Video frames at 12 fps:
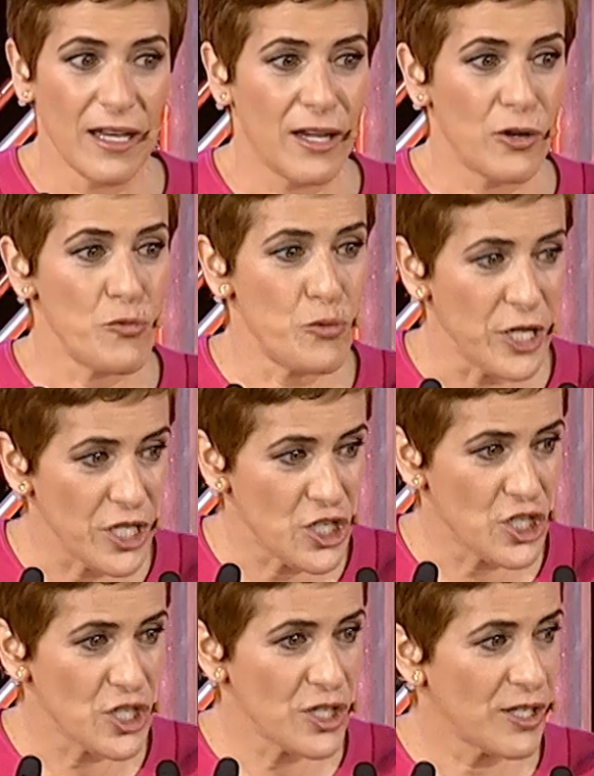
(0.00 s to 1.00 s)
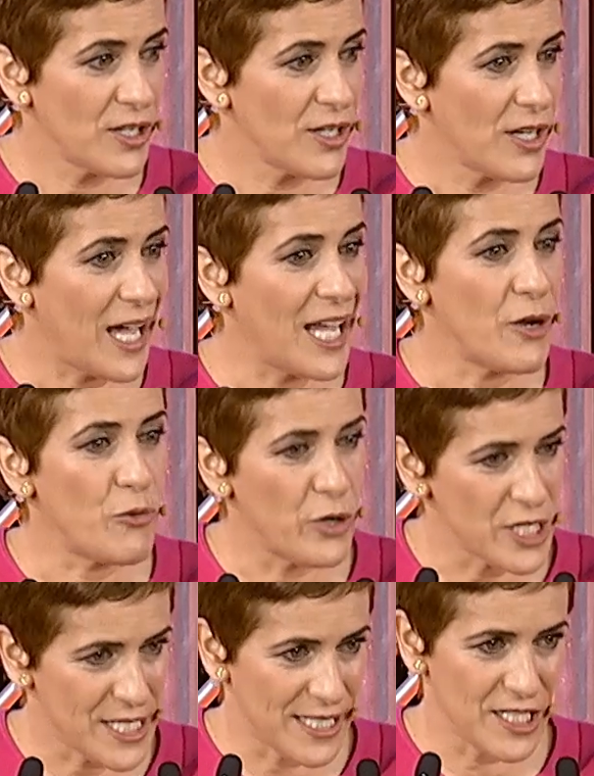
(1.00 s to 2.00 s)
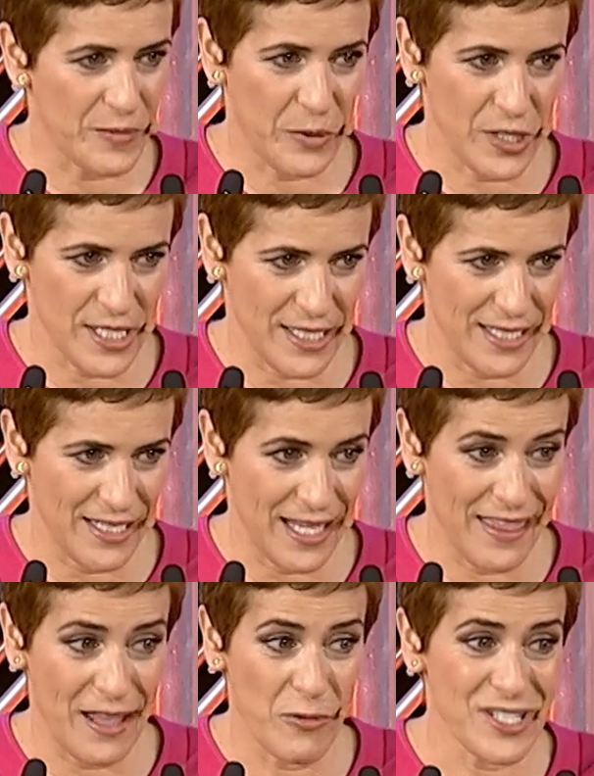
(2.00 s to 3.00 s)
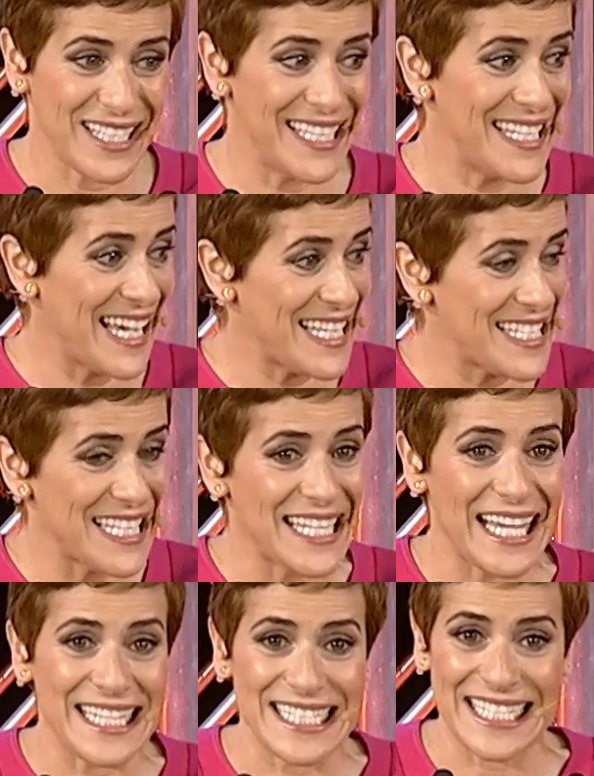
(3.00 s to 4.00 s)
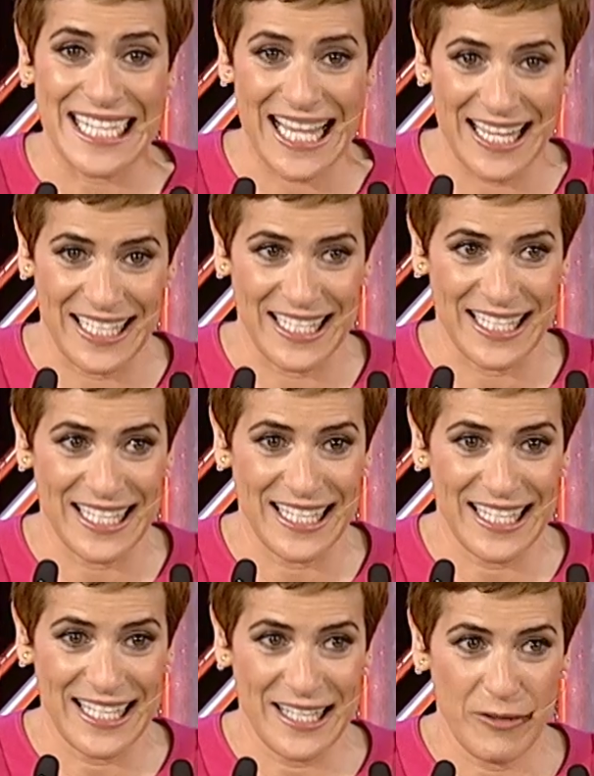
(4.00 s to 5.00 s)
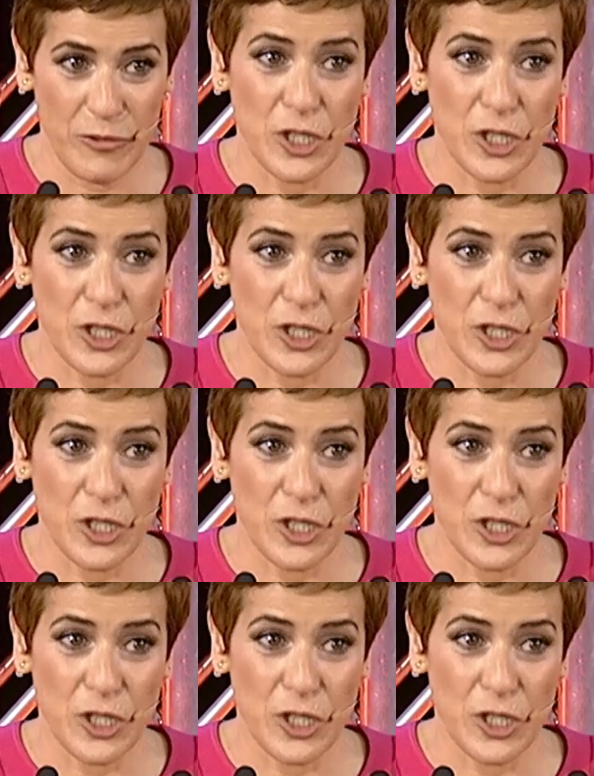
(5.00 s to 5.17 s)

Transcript: rich, and restless person, and that was in 1999. Well,